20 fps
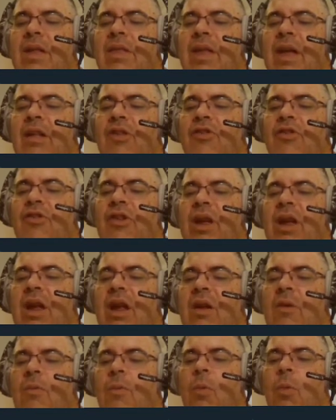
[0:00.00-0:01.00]
that
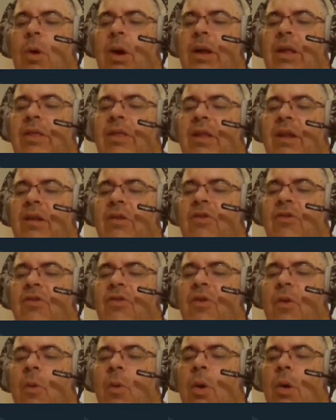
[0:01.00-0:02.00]
shade of white that is
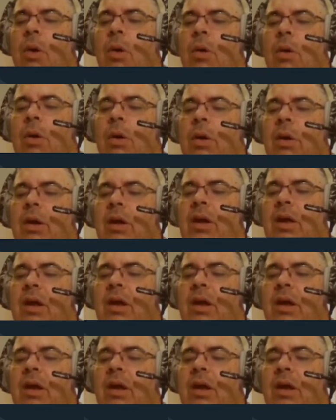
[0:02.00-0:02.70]
so hard